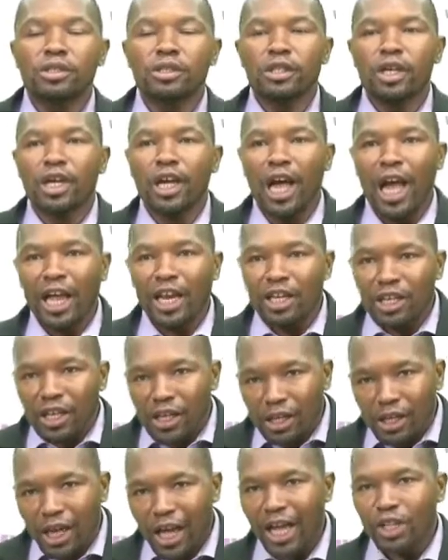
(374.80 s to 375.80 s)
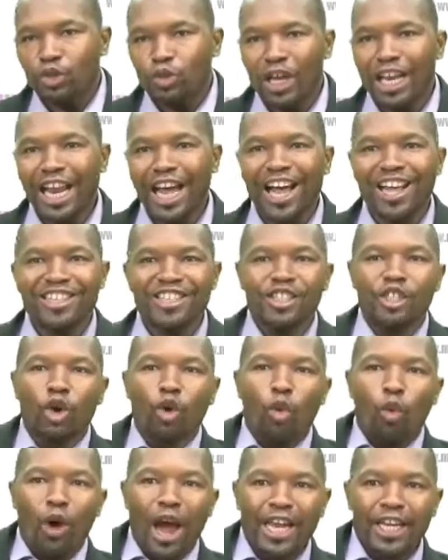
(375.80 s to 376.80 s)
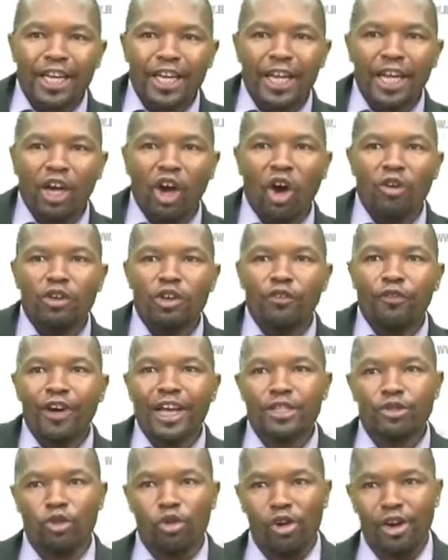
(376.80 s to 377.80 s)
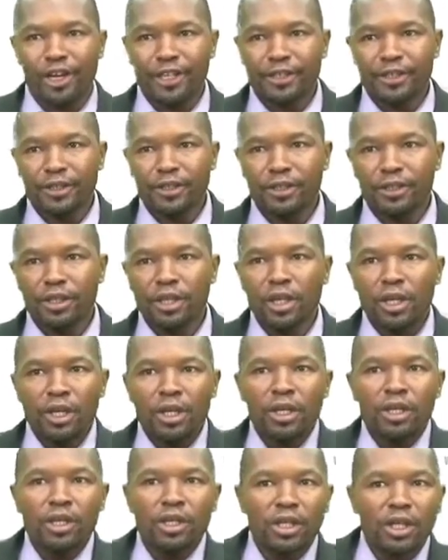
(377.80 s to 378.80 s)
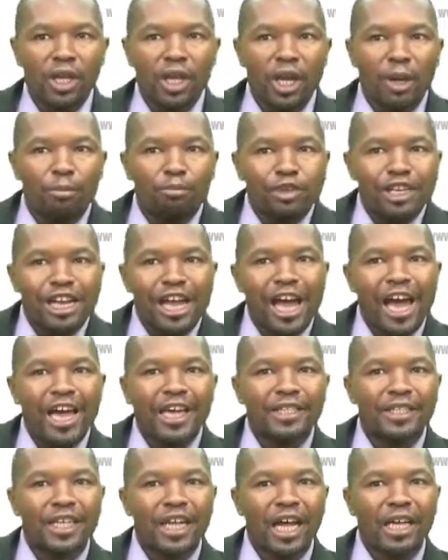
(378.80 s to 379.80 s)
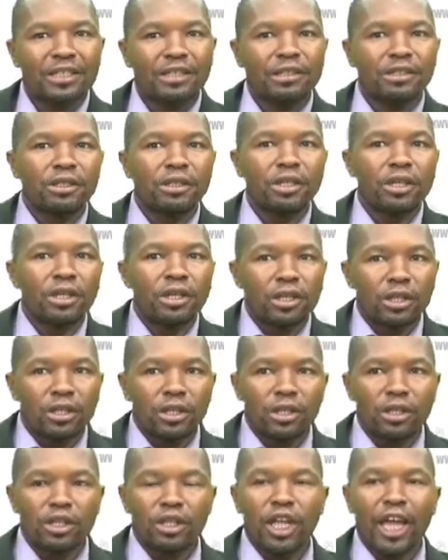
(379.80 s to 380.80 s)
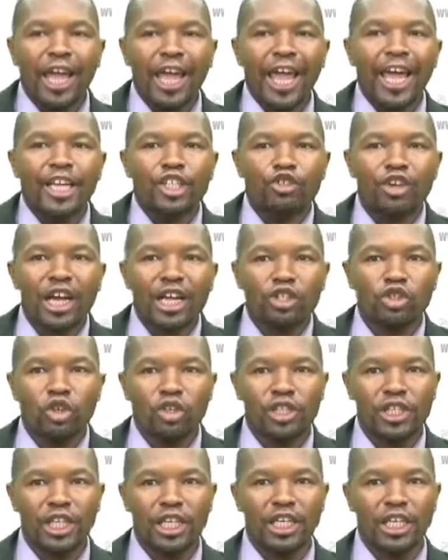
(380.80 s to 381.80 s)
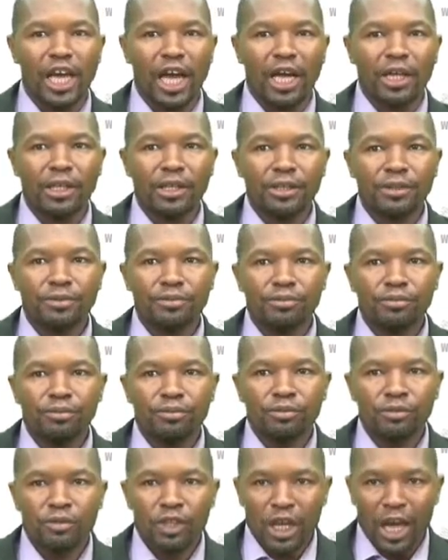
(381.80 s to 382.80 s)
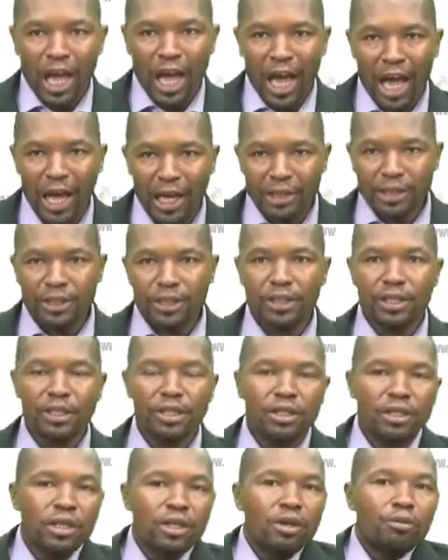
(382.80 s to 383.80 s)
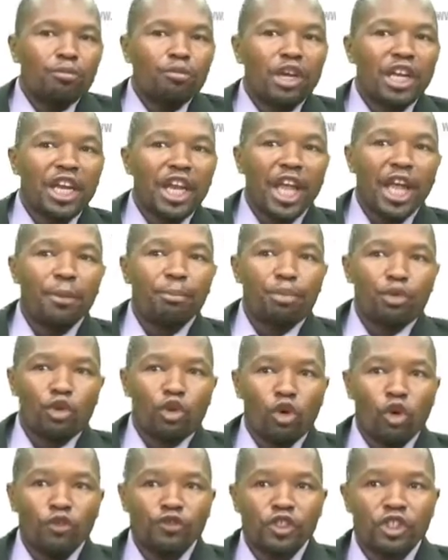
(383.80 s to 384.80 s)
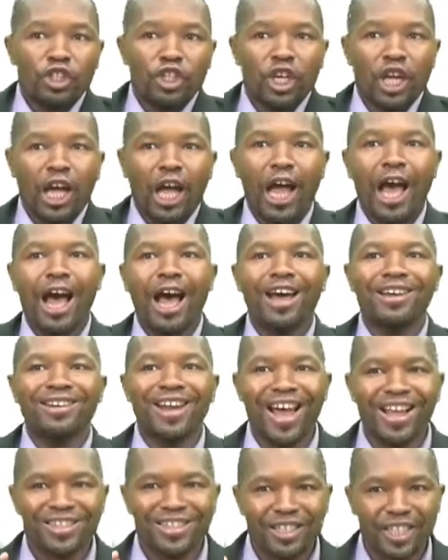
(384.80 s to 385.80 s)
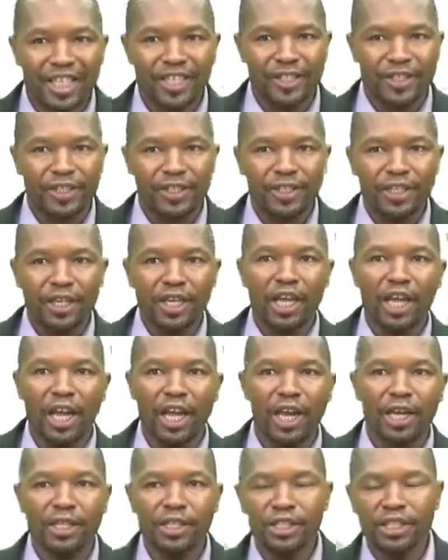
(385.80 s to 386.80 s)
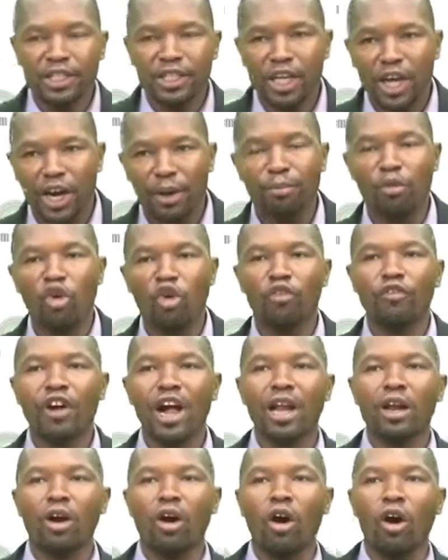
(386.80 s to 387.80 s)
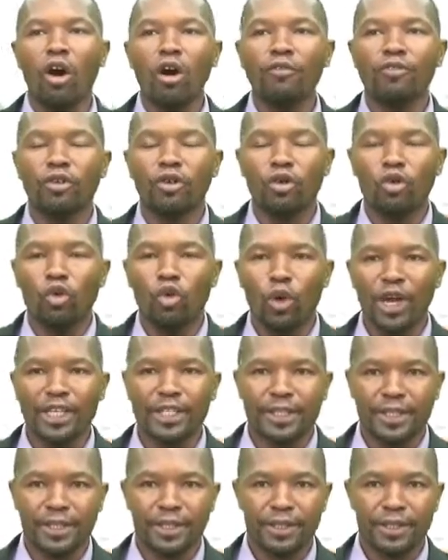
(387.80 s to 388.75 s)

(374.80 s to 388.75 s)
and as well as the widening of the fasciae, implies that the extraction cilia has been improved and assist in the removal of waste.